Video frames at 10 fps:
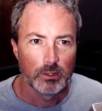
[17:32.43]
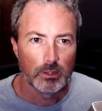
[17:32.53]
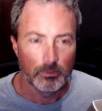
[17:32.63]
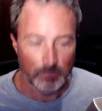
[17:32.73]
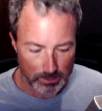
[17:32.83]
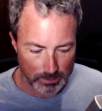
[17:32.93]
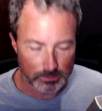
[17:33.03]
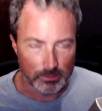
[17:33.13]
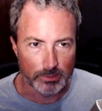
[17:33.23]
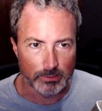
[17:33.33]
What I
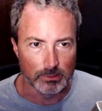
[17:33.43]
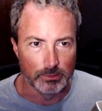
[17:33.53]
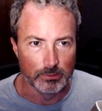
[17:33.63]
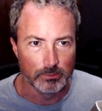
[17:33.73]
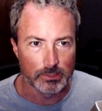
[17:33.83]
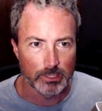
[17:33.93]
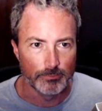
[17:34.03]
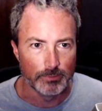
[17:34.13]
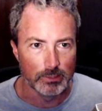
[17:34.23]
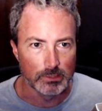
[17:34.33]
actually like to do is have
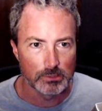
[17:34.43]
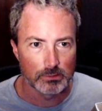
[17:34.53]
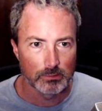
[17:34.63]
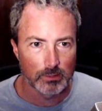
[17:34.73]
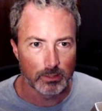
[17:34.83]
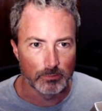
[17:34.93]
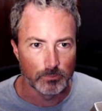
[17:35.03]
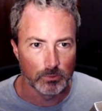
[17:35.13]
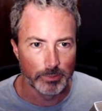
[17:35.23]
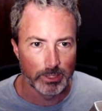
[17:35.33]
these kind of
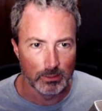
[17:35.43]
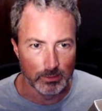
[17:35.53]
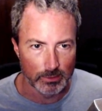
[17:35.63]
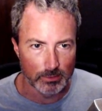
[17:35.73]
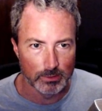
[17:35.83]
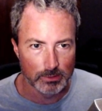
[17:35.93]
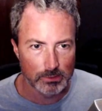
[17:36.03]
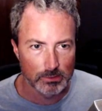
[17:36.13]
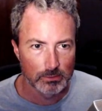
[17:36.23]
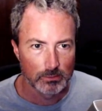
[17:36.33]
formatted like this.